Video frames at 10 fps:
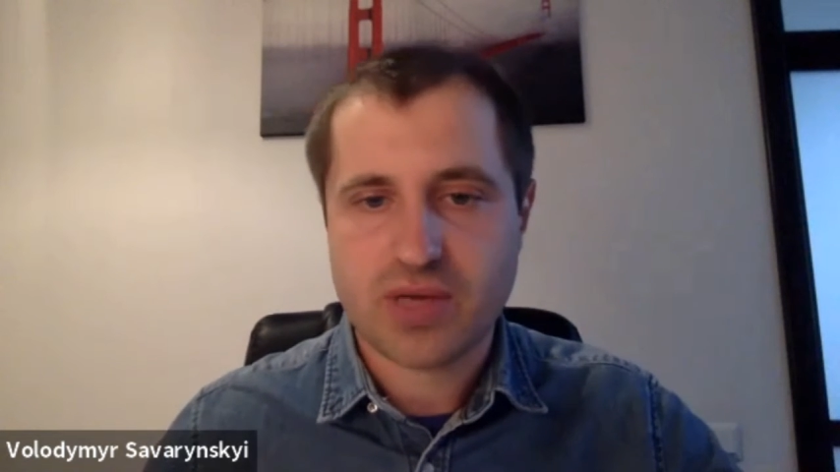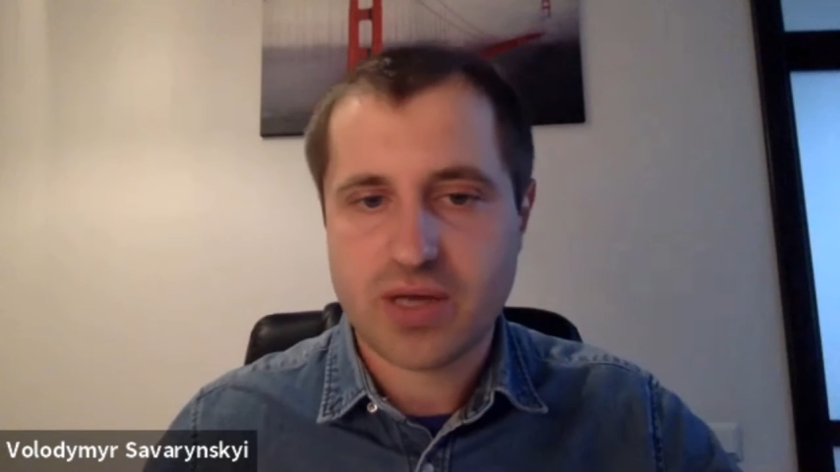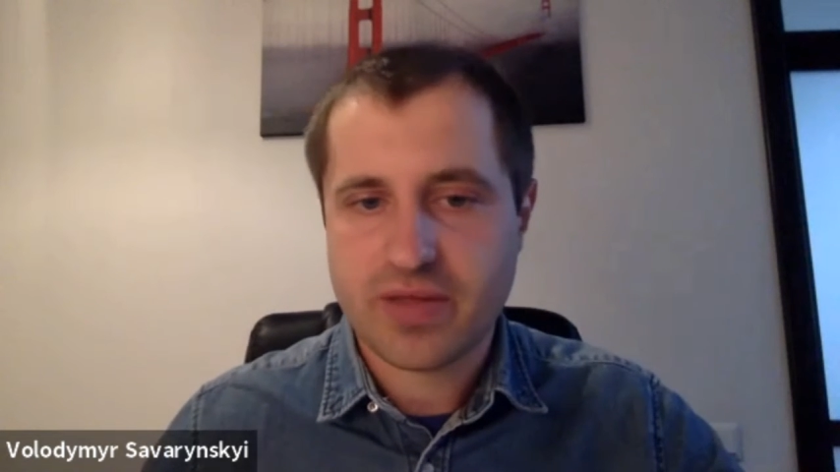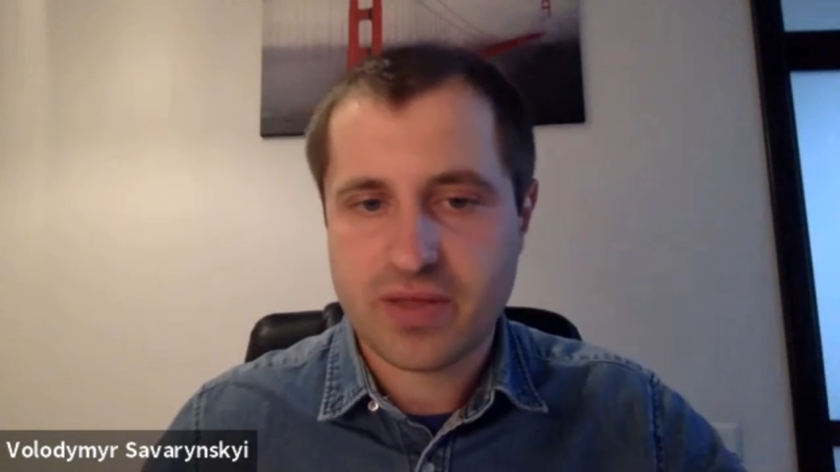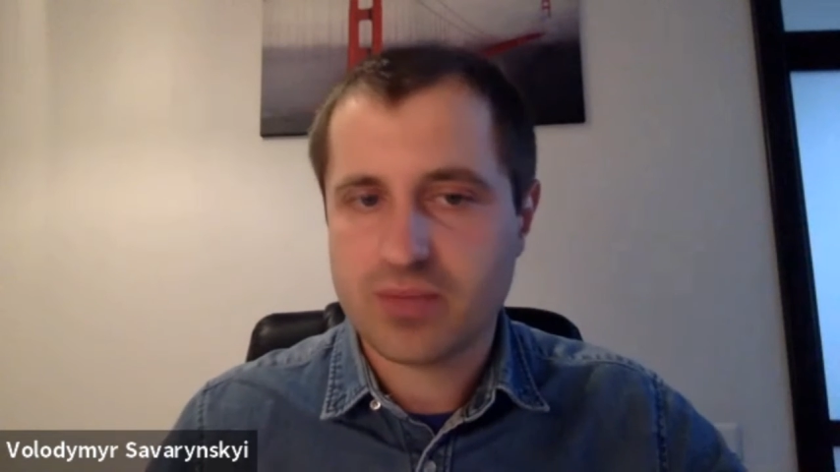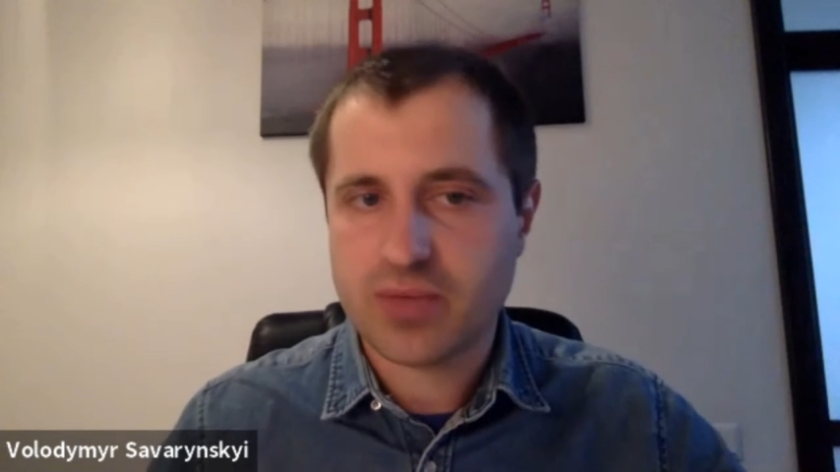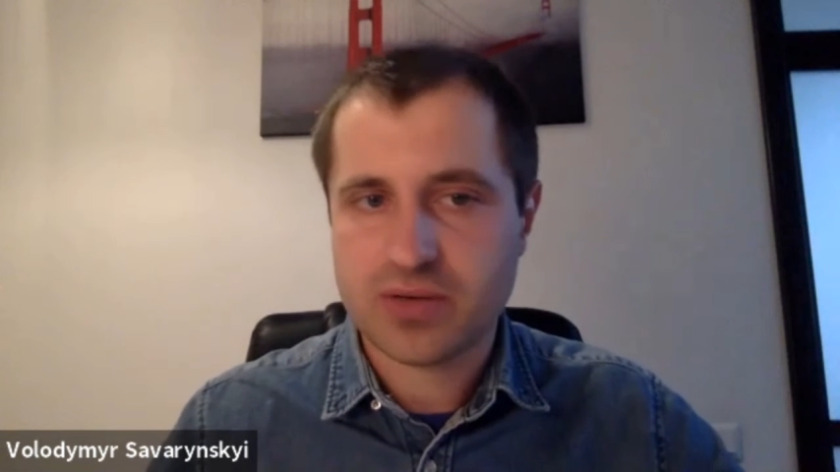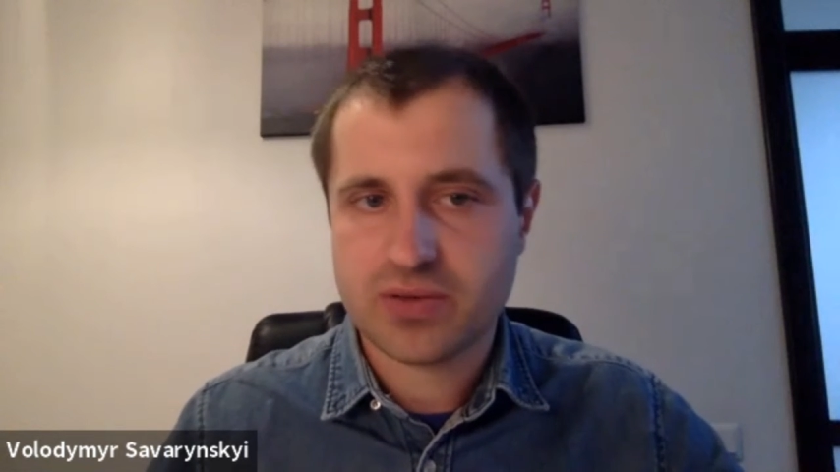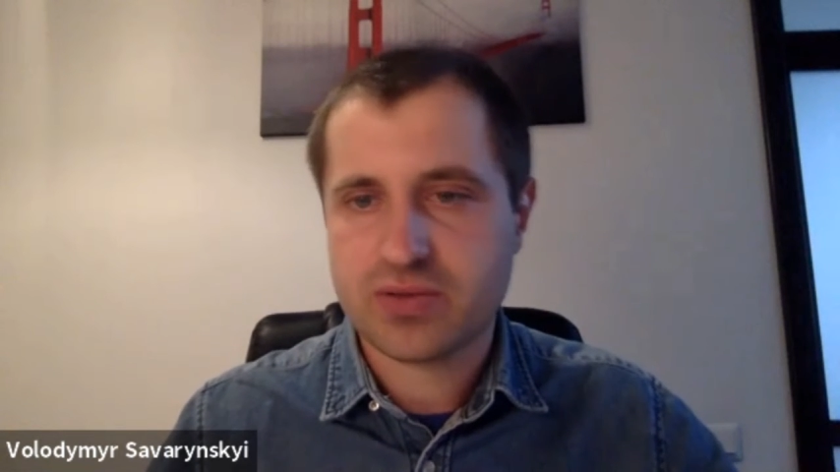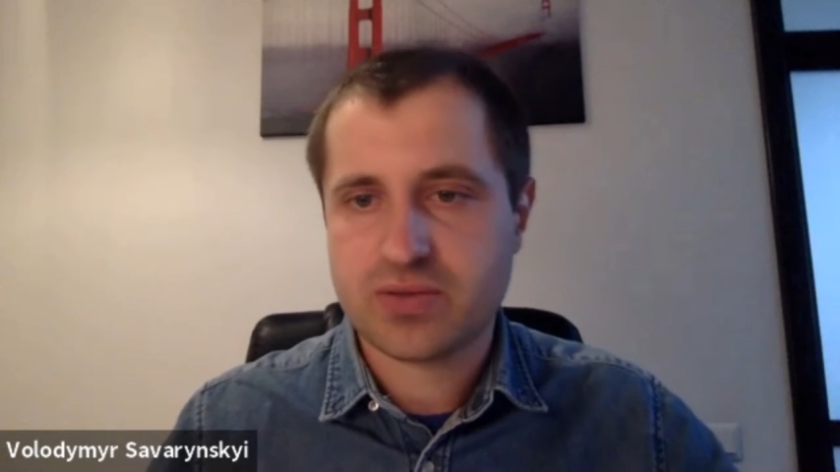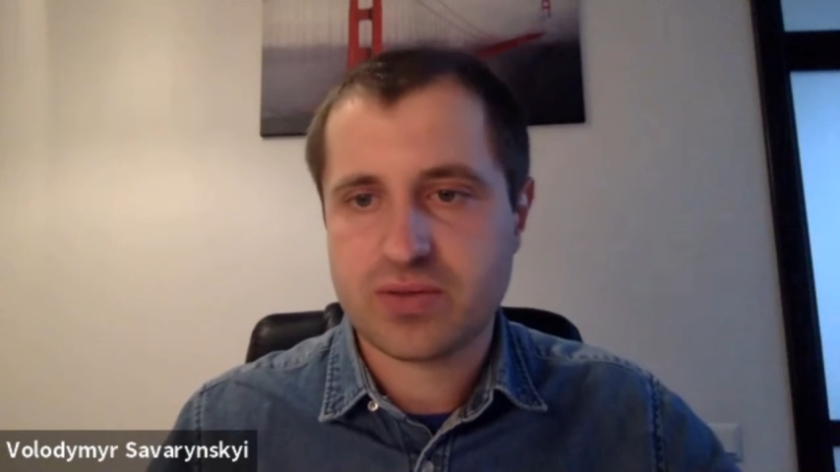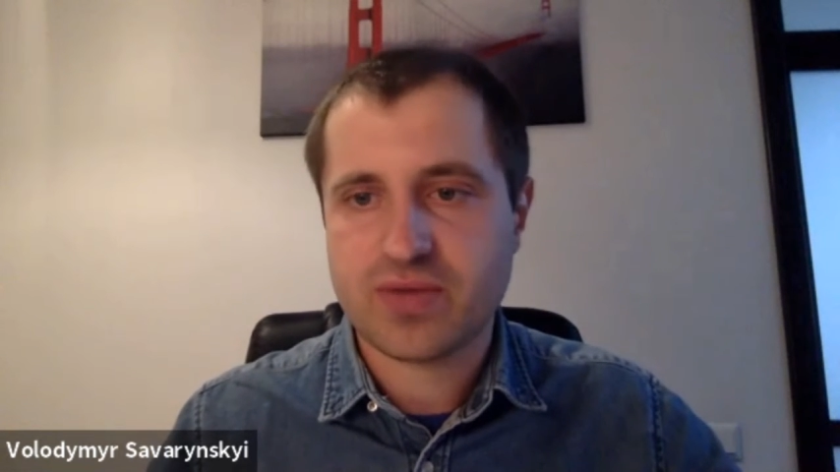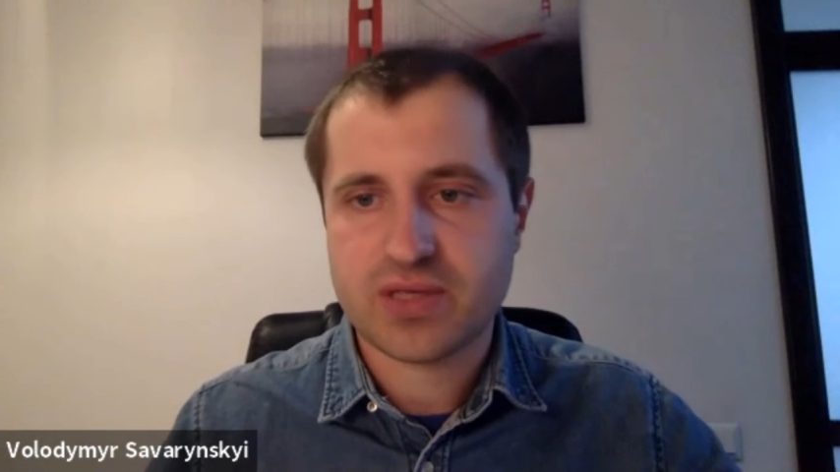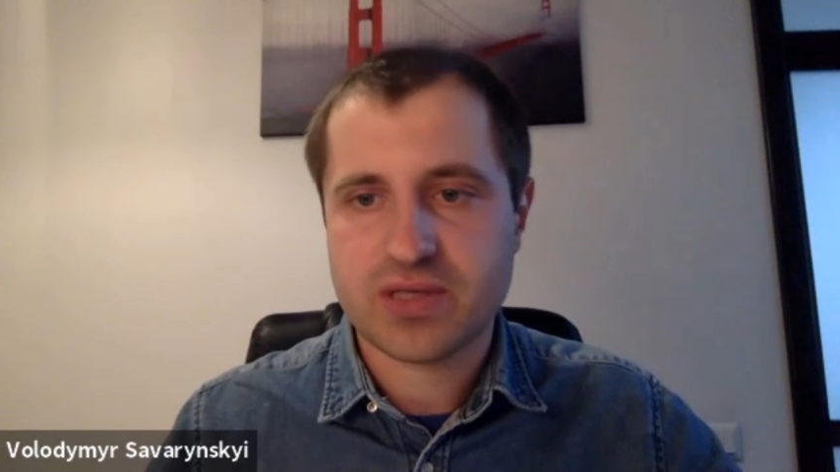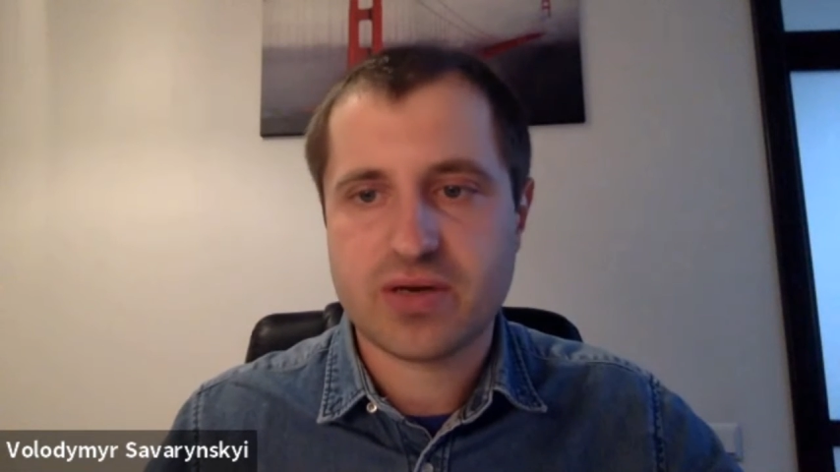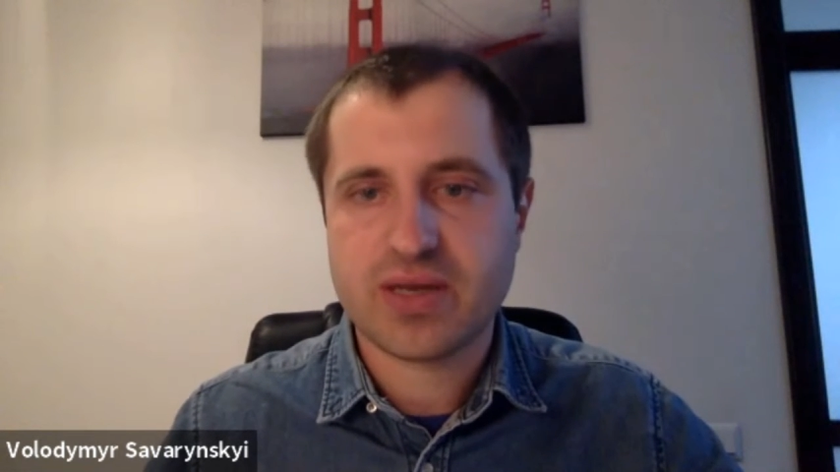I think most of us here